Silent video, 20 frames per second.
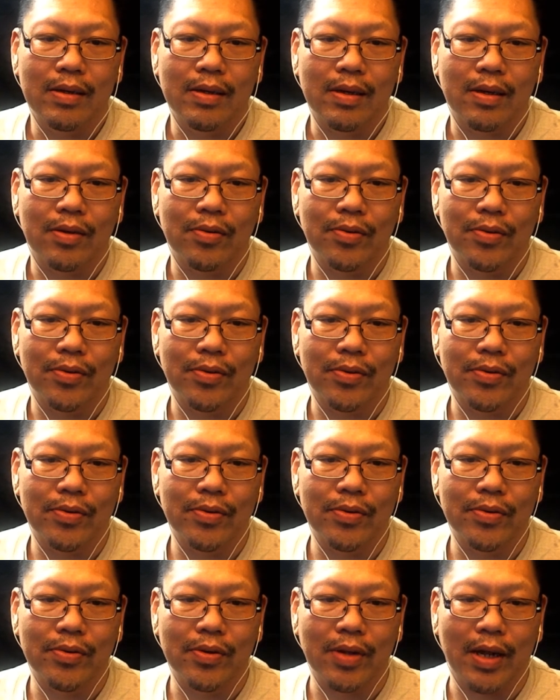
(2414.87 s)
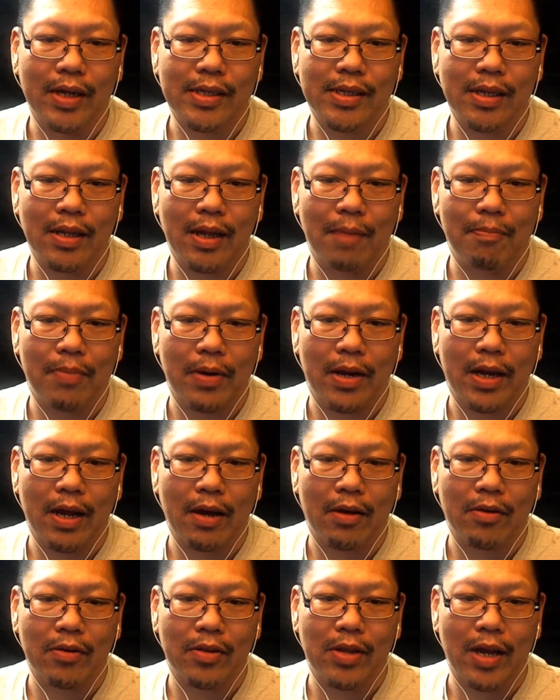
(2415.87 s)
Cool, cool. Lots of leopard
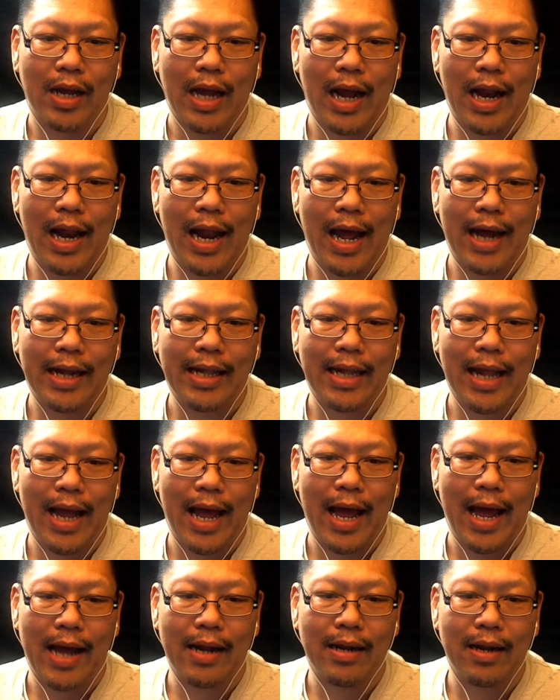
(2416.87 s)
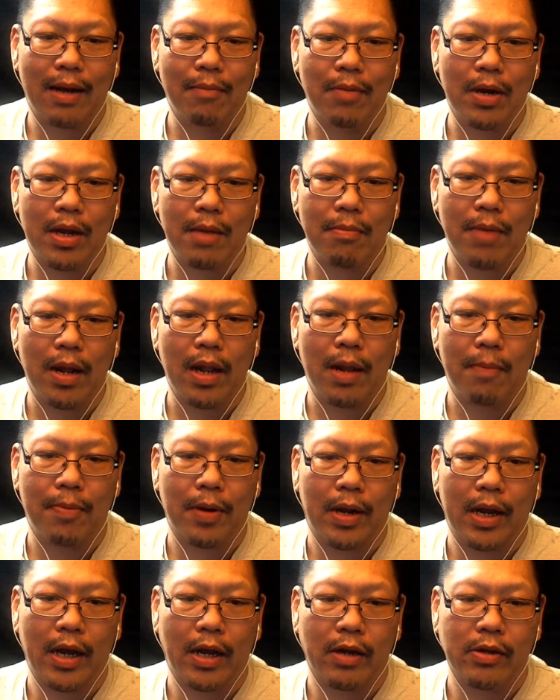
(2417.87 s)
gecko. I like that. I'm gonna get my
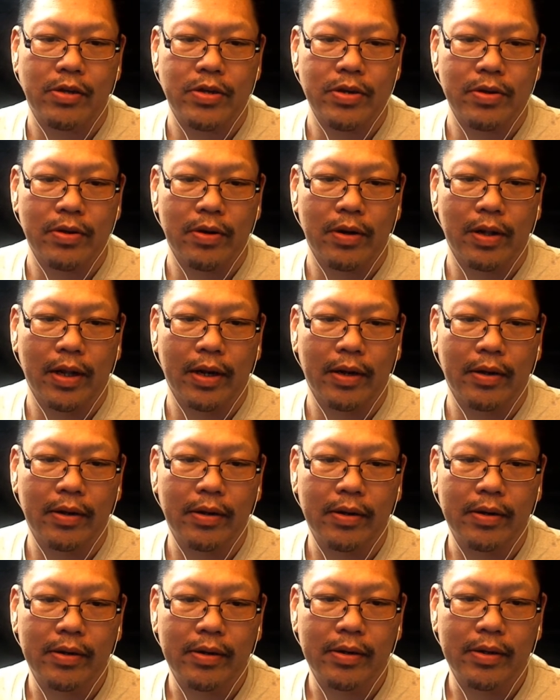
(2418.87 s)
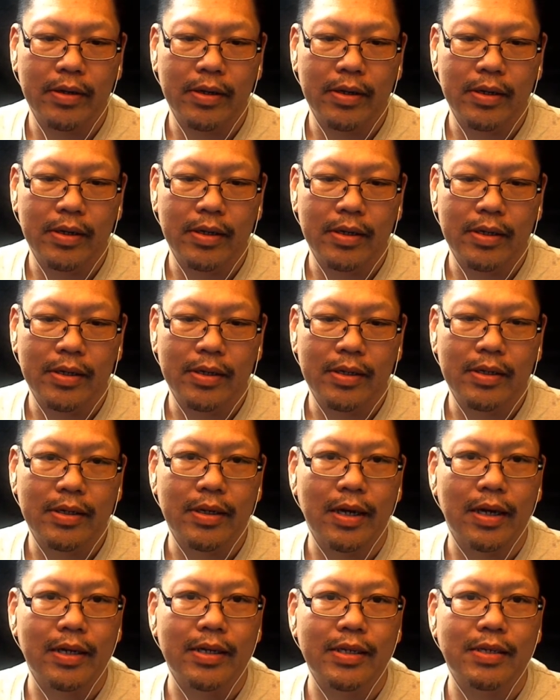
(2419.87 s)
leopard gecko sooner or later.
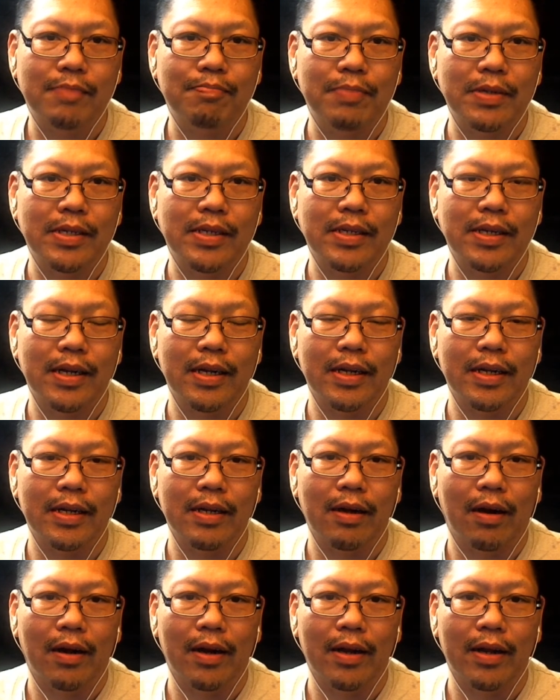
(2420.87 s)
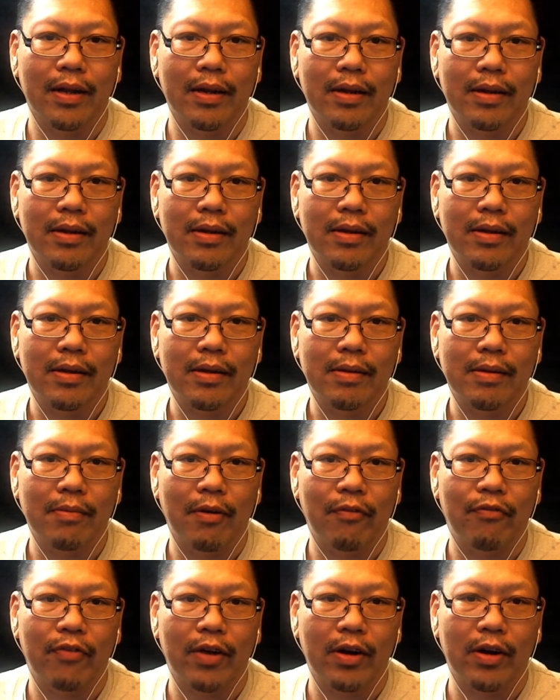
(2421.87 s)
I just been sitting on it. My
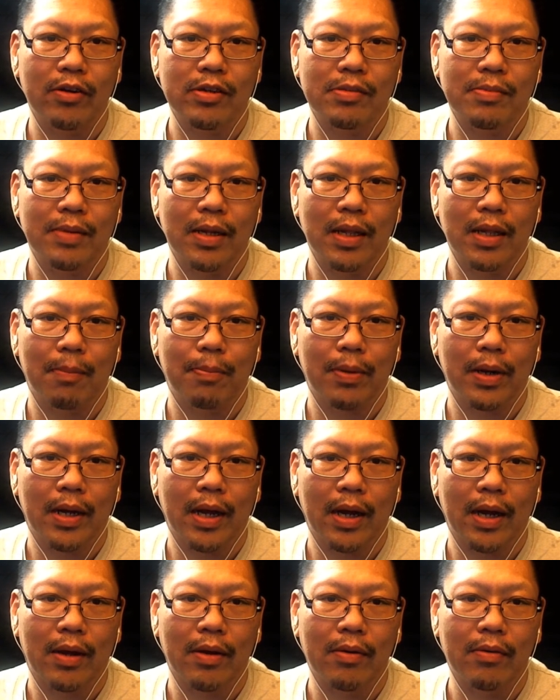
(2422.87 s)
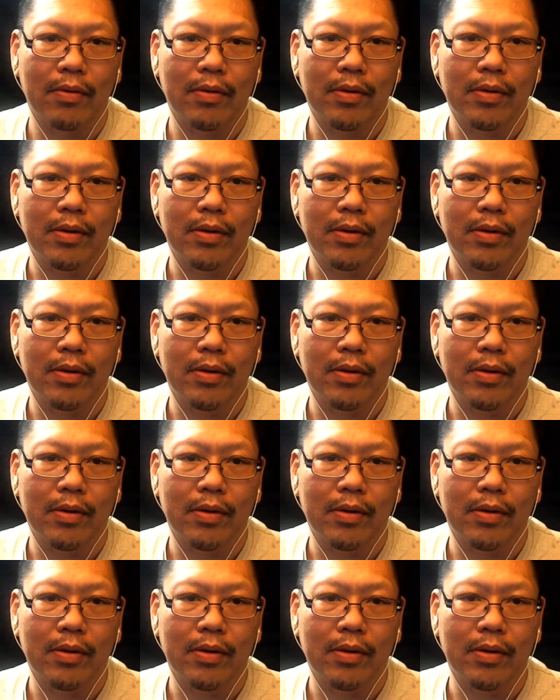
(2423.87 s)
friend owes me a leopard gecko.